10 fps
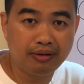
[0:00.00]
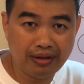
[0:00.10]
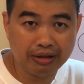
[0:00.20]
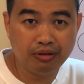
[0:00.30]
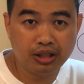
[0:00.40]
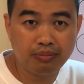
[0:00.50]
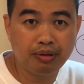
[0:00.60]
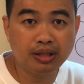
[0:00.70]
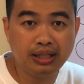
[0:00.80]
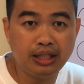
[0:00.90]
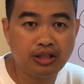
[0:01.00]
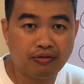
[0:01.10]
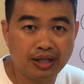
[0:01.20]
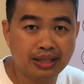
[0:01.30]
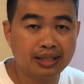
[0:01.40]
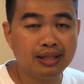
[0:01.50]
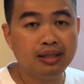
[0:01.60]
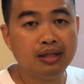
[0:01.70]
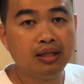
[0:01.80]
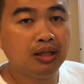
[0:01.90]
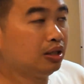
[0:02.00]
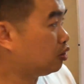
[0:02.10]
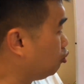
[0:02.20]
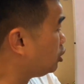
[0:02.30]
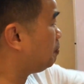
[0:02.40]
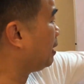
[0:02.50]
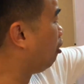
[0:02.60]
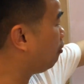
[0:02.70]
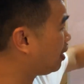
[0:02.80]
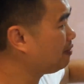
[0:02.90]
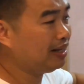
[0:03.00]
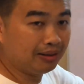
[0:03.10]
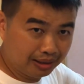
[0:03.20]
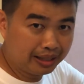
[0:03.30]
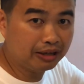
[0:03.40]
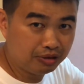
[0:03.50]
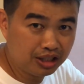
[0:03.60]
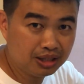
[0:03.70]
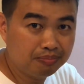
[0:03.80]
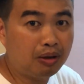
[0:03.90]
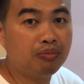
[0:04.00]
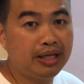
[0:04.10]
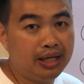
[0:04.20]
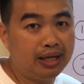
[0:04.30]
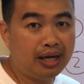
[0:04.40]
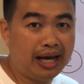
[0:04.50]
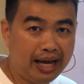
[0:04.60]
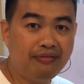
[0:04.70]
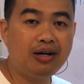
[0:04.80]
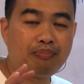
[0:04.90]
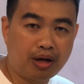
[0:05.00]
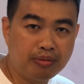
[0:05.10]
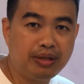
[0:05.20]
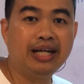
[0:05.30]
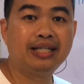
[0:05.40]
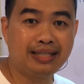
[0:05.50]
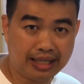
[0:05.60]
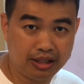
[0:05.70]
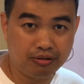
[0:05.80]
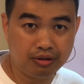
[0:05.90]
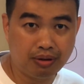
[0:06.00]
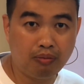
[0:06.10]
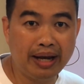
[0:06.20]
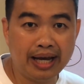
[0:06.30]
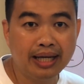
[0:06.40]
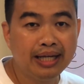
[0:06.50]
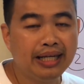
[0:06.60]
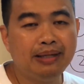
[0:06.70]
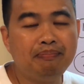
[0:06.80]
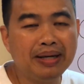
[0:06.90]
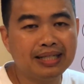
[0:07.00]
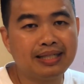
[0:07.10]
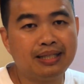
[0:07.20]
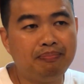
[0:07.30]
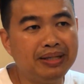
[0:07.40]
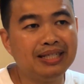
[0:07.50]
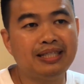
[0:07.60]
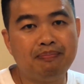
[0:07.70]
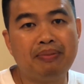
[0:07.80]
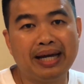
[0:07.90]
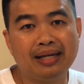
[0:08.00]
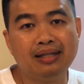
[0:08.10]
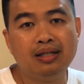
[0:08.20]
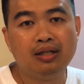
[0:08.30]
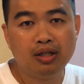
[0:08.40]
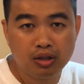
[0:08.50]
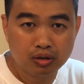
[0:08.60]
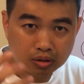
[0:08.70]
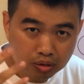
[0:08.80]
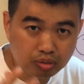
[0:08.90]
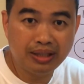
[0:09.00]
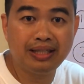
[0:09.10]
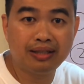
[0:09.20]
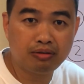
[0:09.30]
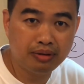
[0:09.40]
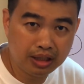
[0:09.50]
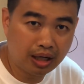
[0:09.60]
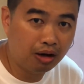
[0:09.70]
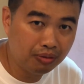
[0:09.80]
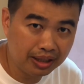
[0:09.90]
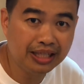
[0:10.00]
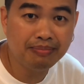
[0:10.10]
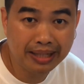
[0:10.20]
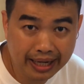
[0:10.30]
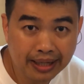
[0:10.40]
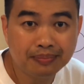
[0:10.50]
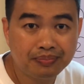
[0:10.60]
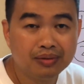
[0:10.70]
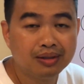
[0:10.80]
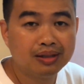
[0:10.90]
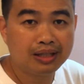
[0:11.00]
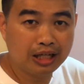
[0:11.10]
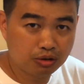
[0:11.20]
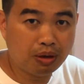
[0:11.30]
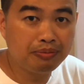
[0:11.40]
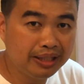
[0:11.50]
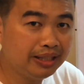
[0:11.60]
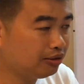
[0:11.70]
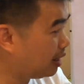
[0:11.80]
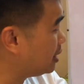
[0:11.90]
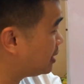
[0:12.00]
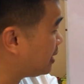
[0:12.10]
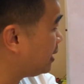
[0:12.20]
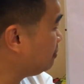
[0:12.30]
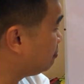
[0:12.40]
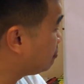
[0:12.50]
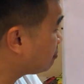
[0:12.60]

love language, because each of us do speak all 5 languages, but we have a primary and a secondary one where it makes the biggest impact to our EBA. That is why we need to understand